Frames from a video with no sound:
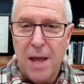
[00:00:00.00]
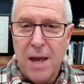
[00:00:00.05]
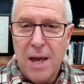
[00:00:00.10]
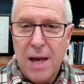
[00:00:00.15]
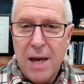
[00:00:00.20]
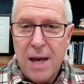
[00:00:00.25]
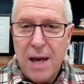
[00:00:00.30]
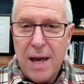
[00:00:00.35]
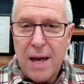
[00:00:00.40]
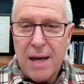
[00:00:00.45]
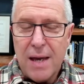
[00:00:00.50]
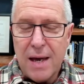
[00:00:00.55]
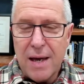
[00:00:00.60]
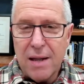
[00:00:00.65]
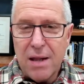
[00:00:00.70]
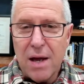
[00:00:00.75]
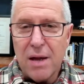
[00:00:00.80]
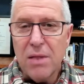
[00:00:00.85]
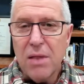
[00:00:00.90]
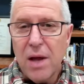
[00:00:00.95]

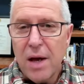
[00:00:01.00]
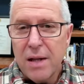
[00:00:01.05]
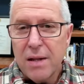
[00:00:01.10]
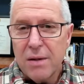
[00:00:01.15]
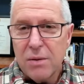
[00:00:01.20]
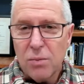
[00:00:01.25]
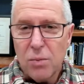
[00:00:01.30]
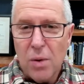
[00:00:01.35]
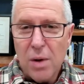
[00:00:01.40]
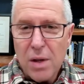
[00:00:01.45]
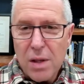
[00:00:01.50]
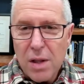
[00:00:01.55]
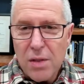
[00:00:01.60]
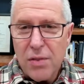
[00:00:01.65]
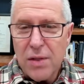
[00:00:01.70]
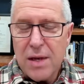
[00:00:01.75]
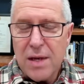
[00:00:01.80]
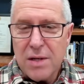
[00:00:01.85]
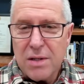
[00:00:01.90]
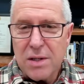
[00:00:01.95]
And one of the
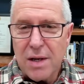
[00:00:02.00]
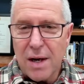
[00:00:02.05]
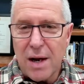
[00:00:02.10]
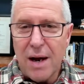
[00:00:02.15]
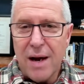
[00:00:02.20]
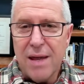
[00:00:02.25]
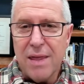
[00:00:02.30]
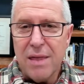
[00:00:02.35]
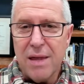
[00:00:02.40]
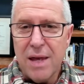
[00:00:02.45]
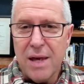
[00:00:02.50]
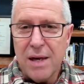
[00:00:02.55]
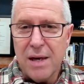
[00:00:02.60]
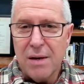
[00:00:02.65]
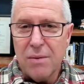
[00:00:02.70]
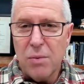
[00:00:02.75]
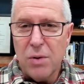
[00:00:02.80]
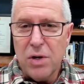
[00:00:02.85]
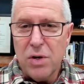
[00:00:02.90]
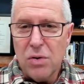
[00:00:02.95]
things that I think,
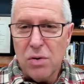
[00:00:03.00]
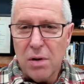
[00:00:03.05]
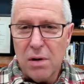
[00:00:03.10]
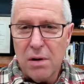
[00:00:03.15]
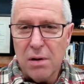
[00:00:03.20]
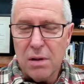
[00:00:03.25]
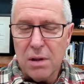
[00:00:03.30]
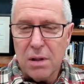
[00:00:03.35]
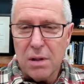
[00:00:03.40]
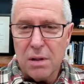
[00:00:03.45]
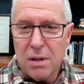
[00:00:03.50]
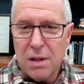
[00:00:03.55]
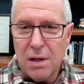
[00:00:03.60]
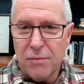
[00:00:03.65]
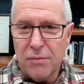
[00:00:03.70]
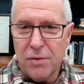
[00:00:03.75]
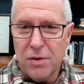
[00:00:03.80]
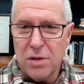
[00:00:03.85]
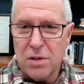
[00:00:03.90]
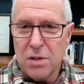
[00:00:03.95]
when you look at the
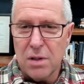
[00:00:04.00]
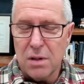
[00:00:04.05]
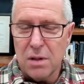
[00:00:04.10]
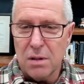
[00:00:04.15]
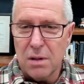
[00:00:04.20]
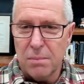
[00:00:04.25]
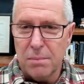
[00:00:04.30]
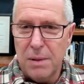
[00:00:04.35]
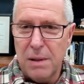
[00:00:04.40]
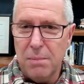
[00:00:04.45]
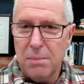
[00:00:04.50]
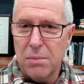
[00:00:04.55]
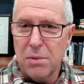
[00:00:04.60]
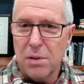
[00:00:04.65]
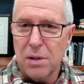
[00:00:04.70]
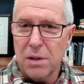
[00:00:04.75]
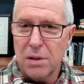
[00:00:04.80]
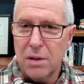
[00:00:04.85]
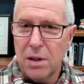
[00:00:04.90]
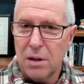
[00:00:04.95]
difference in the people
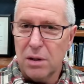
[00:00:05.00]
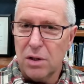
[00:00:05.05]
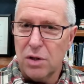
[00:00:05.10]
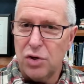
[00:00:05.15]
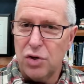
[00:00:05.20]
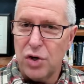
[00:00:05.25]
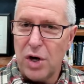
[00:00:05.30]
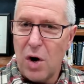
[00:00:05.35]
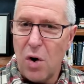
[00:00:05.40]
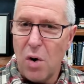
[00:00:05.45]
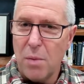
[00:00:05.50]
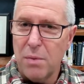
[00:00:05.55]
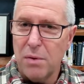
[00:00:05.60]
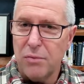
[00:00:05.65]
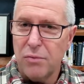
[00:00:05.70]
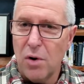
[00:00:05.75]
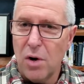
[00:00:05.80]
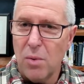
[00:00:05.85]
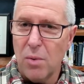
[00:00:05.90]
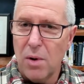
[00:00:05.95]
that take the shower
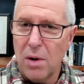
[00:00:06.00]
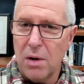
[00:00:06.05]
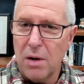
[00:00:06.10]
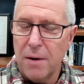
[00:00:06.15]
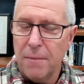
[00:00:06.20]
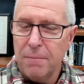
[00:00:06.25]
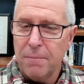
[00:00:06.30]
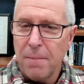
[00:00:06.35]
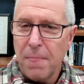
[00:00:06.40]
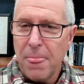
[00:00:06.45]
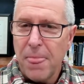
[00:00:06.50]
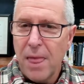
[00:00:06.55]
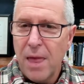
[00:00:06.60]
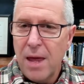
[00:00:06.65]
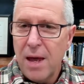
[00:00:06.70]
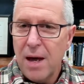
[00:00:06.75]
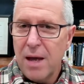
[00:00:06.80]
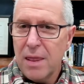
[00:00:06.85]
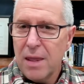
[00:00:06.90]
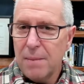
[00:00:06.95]
before work
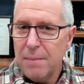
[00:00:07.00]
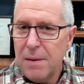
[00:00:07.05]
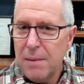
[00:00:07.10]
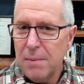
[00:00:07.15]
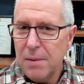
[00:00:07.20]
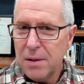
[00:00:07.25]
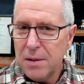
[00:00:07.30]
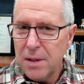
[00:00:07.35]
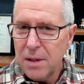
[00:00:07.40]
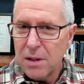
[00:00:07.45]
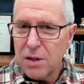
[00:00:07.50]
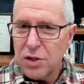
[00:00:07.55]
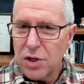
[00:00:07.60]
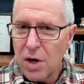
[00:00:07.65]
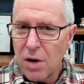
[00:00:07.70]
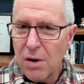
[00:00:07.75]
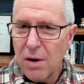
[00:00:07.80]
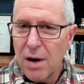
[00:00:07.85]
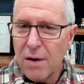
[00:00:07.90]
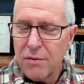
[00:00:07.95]
and the people that take the
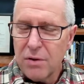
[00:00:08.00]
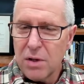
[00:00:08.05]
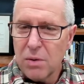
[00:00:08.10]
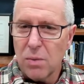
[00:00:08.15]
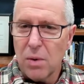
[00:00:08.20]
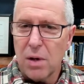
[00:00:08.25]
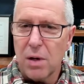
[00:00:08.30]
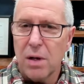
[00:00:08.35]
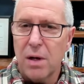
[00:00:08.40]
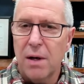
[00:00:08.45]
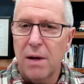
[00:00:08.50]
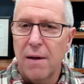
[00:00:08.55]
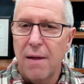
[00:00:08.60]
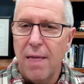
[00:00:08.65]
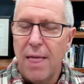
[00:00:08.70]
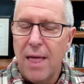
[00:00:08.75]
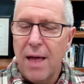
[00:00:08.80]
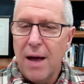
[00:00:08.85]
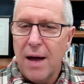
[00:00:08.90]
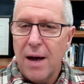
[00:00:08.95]
shower after work,
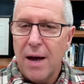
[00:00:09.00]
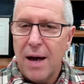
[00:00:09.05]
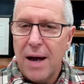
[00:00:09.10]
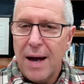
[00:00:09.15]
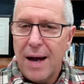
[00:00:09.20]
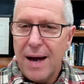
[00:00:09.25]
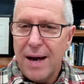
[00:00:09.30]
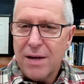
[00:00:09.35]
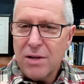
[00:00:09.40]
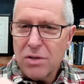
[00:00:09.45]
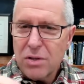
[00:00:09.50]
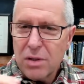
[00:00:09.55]
ask the